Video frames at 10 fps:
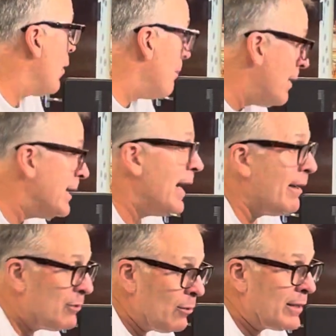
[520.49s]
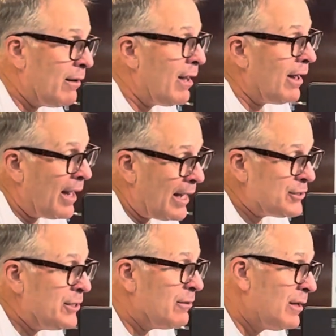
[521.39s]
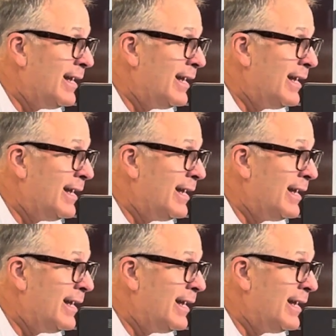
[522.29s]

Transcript: or on Monday after North Carolina last year,